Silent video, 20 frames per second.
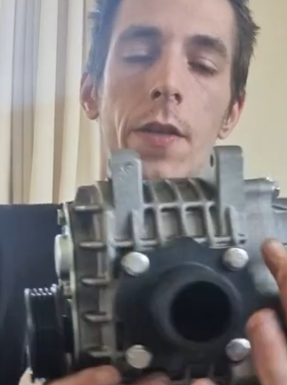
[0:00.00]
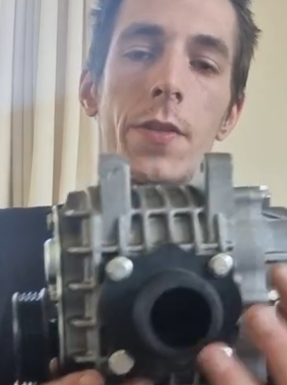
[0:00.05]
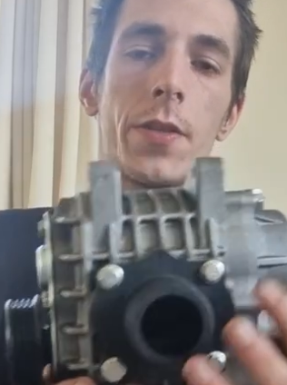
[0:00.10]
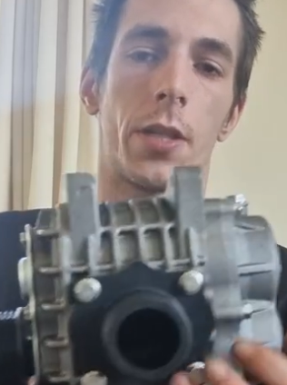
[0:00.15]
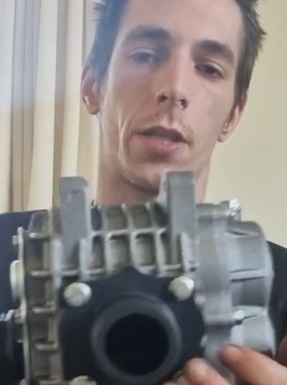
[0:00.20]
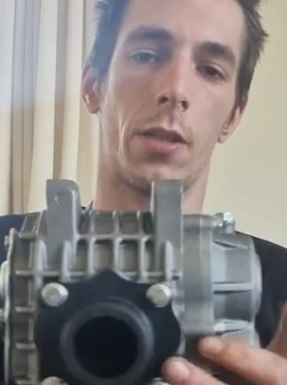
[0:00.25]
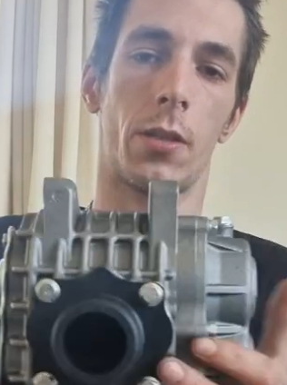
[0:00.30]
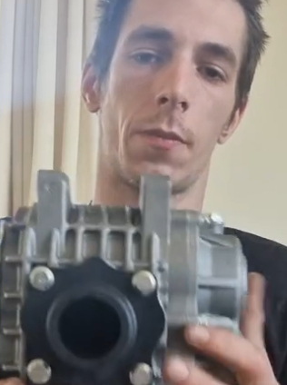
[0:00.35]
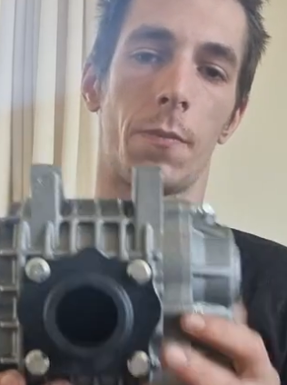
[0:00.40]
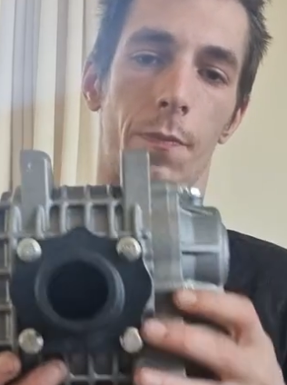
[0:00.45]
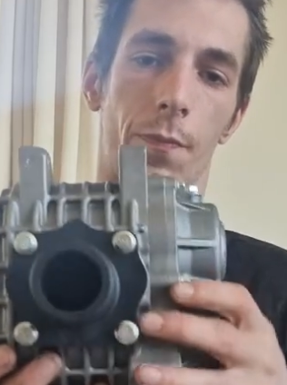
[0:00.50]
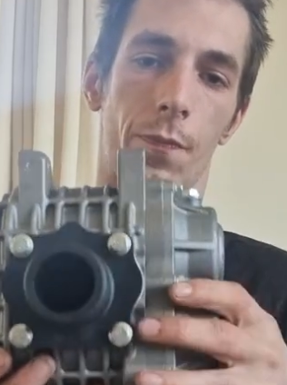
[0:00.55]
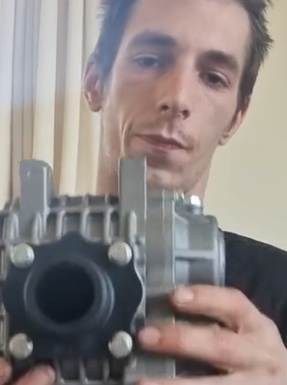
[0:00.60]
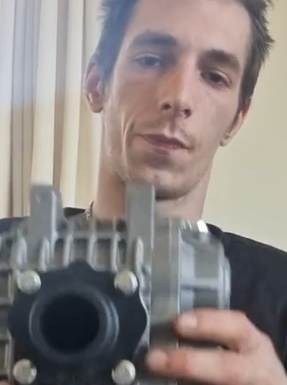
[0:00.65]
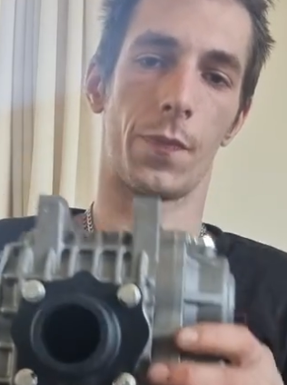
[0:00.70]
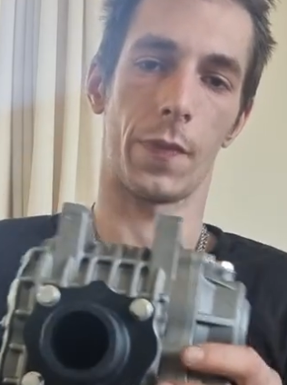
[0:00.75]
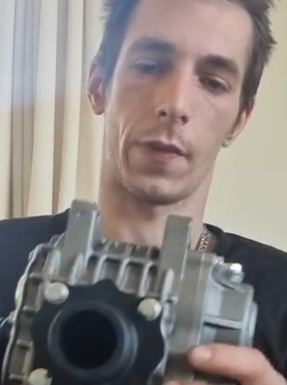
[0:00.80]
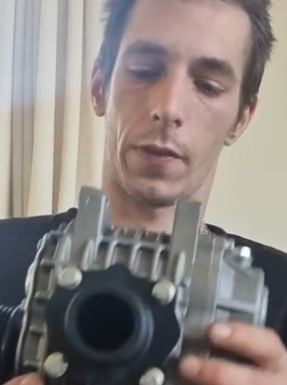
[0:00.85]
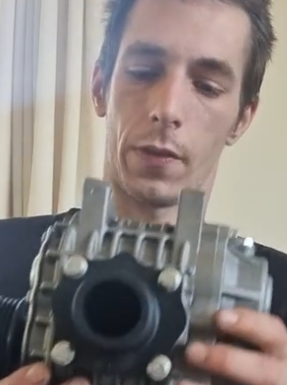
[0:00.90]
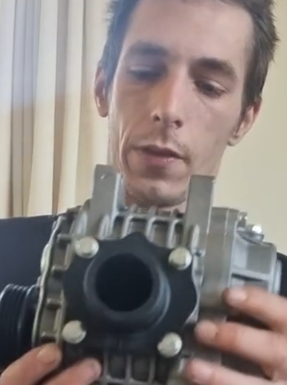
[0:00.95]
So
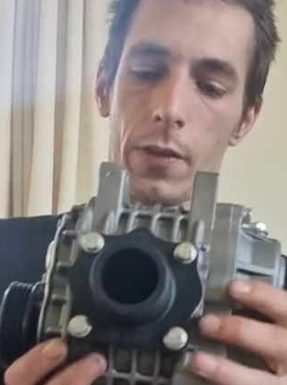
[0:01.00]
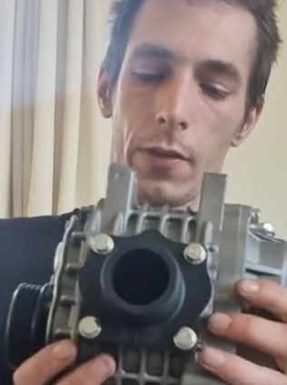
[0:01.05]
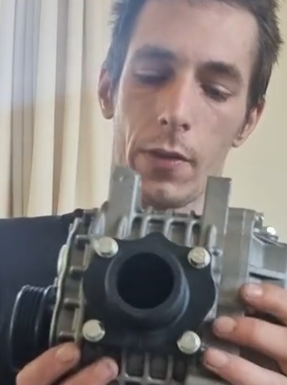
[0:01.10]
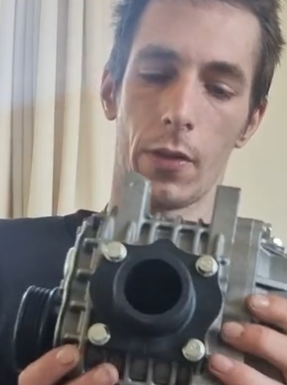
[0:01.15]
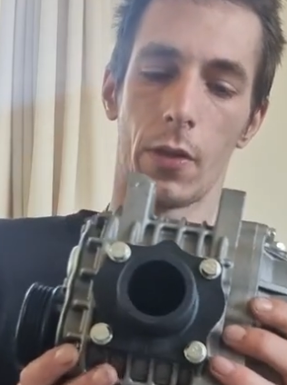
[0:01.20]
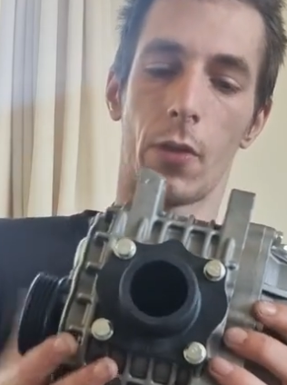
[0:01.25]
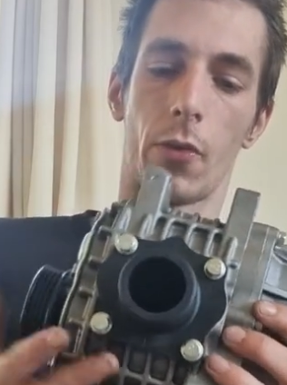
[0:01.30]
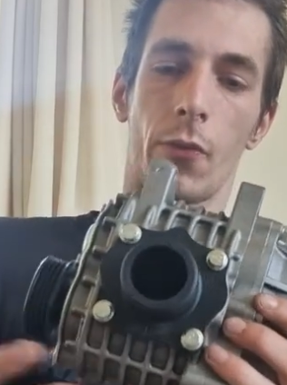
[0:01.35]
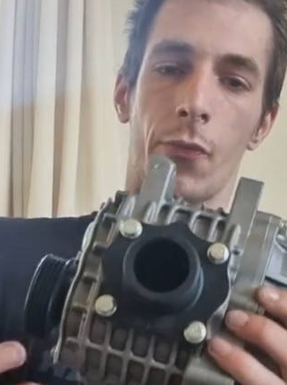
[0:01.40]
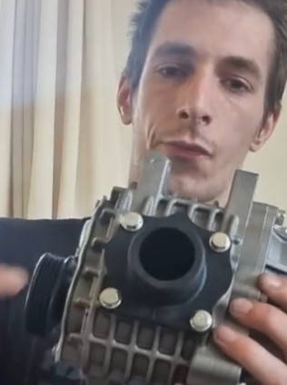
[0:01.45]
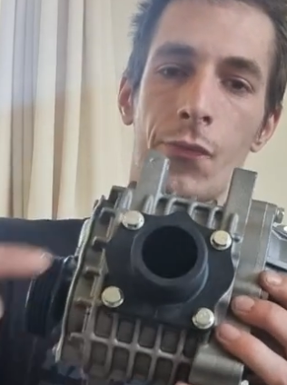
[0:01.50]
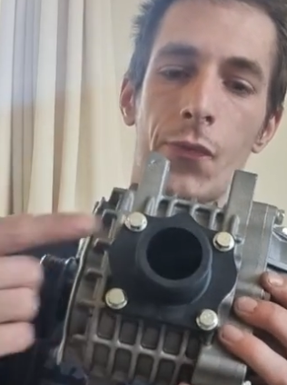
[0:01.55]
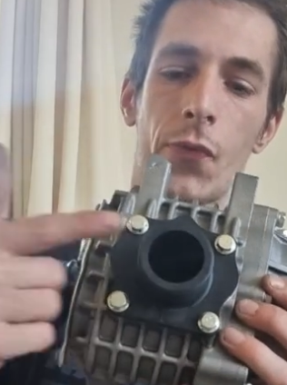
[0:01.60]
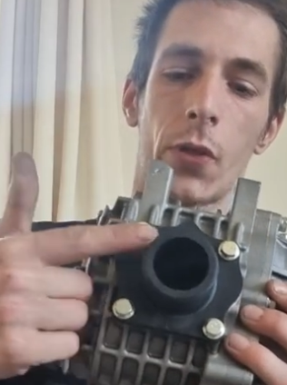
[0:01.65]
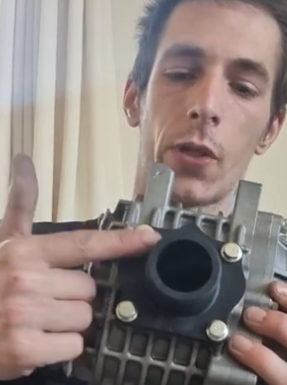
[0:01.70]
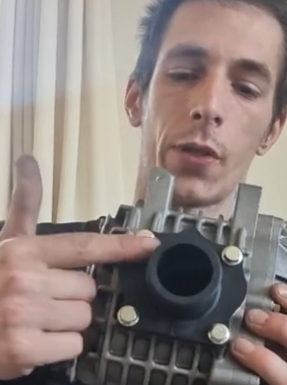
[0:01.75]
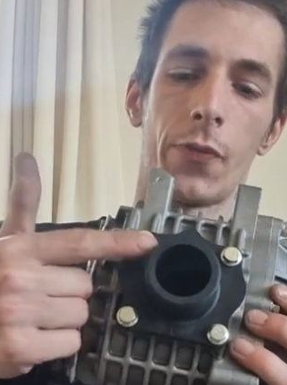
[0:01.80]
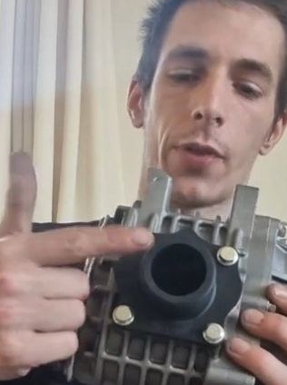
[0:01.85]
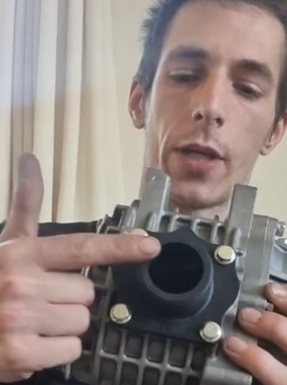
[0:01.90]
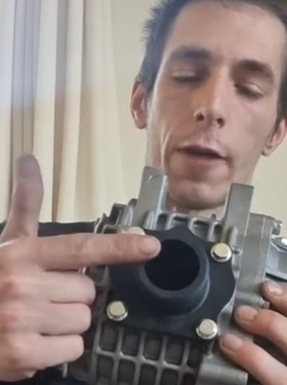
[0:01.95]

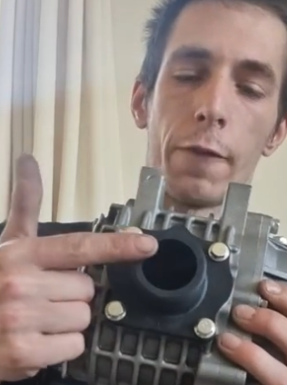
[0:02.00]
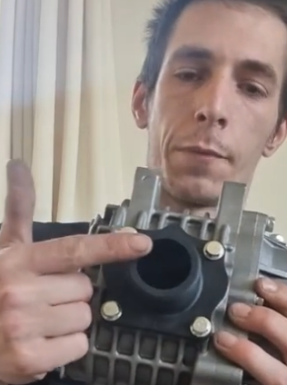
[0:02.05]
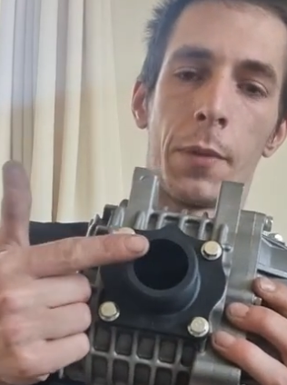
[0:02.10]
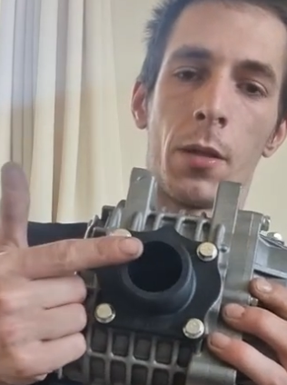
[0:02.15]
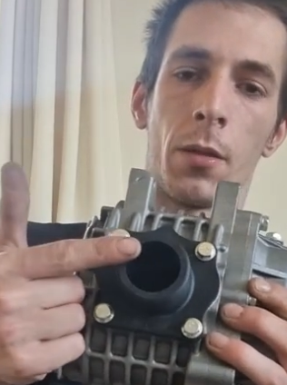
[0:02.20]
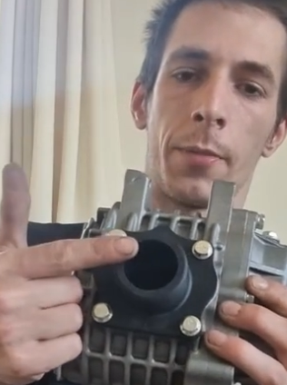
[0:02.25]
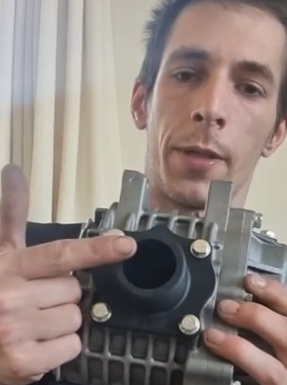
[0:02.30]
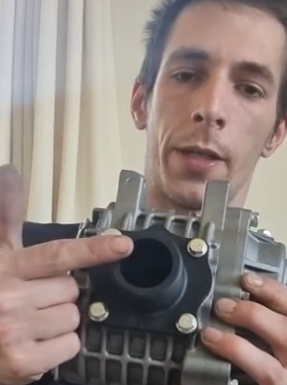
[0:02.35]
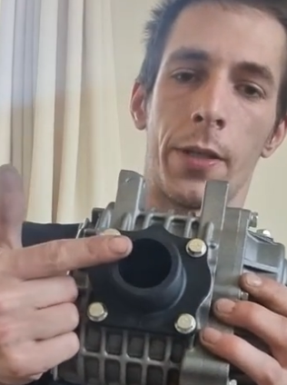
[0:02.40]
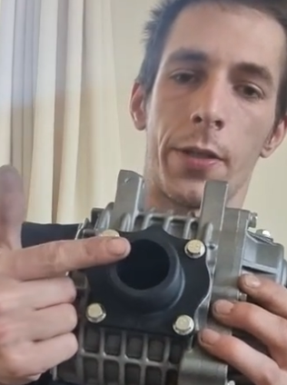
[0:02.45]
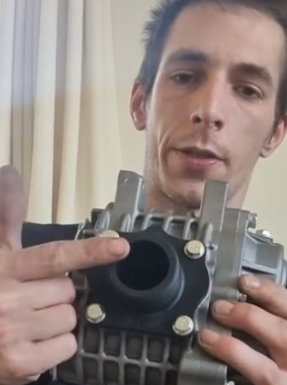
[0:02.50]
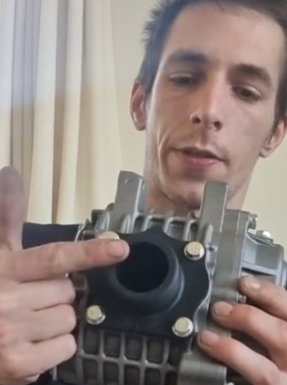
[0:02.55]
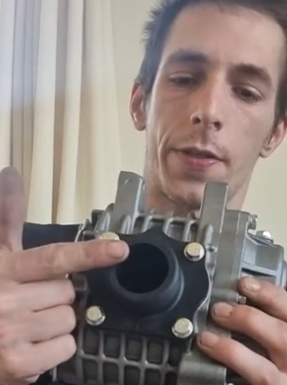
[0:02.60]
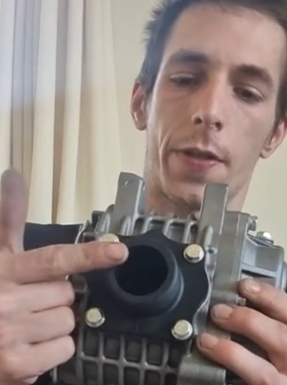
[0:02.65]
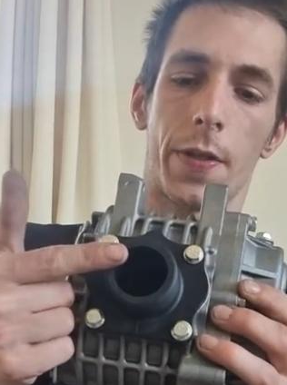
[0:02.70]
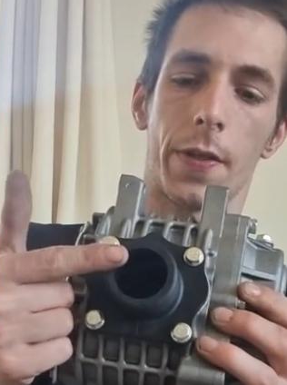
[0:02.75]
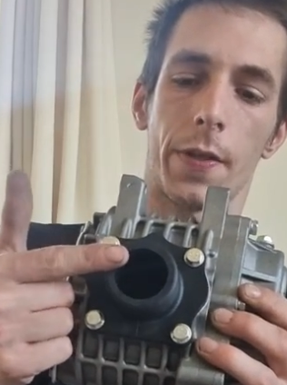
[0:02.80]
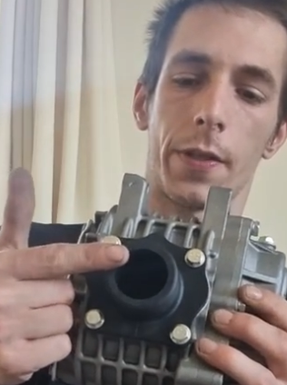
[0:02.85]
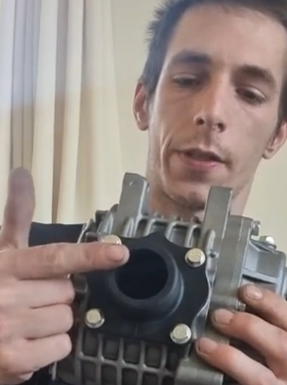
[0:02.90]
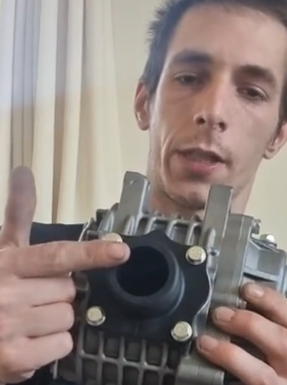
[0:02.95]
45 millimeters